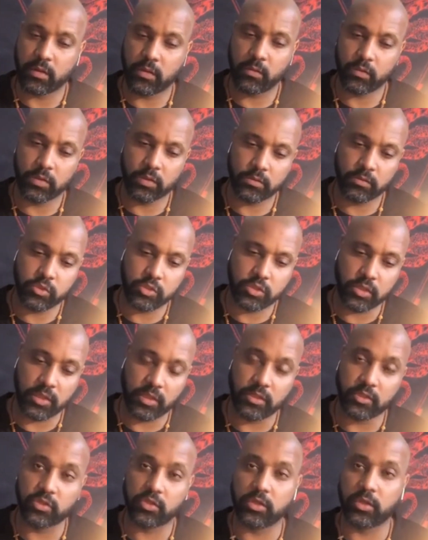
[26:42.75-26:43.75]
I want to
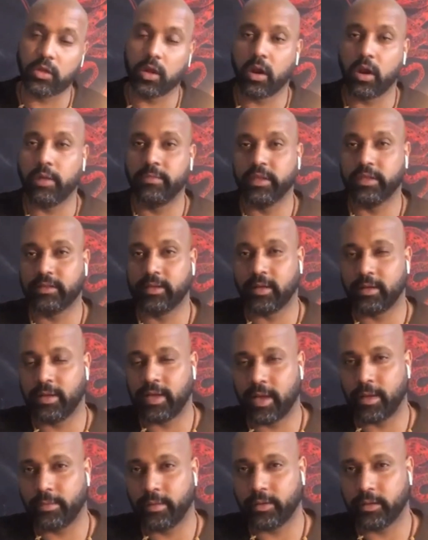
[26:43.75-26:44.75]
change the karmic
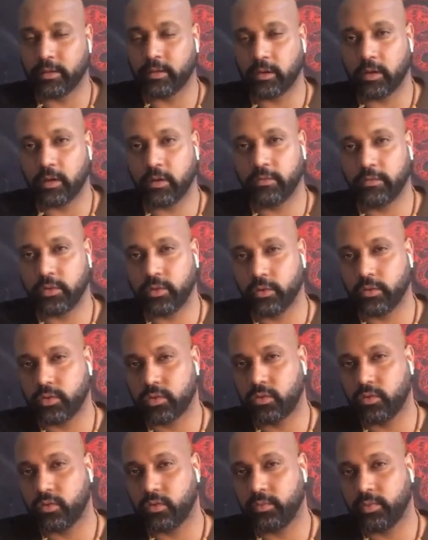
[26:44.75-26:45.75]
dynamic of those
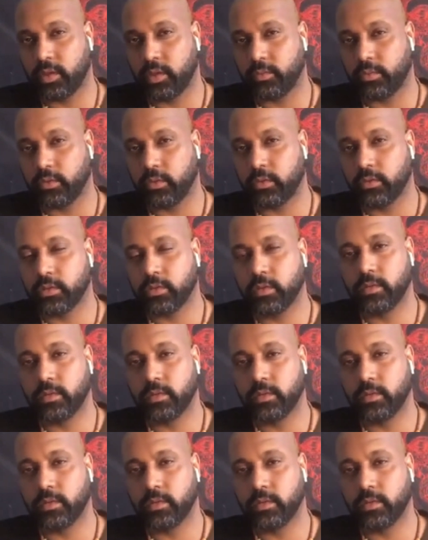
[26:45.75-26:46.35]
two people